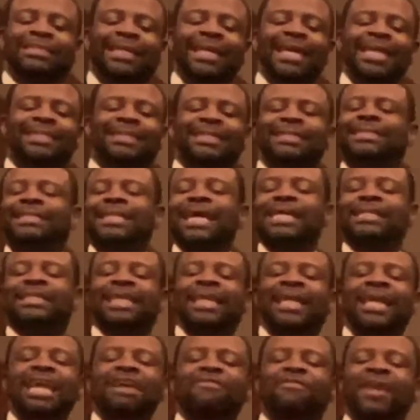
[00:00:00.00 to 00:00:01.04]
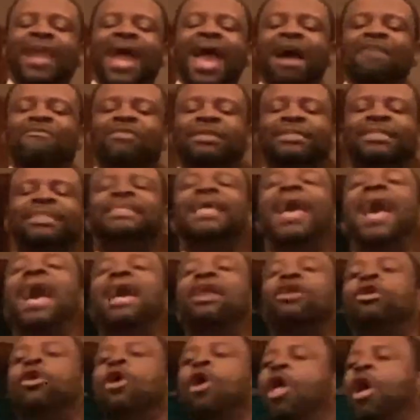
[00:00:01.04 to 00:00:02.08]
Jesus doesn't even have a
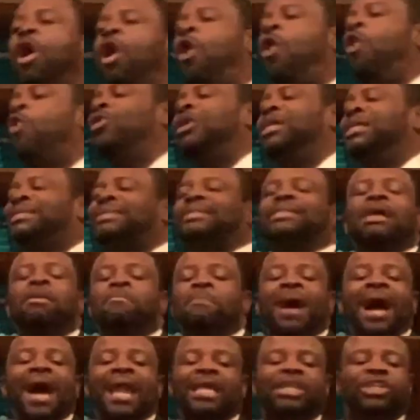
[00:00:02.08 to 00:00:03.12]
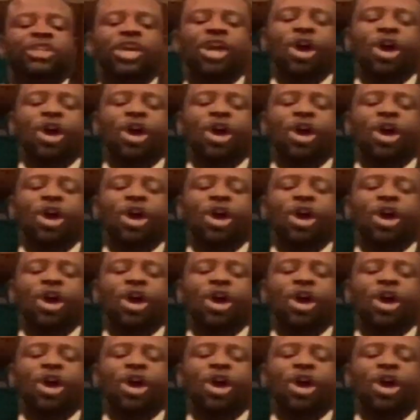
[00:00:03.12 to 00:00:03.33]
saddle, only somebody's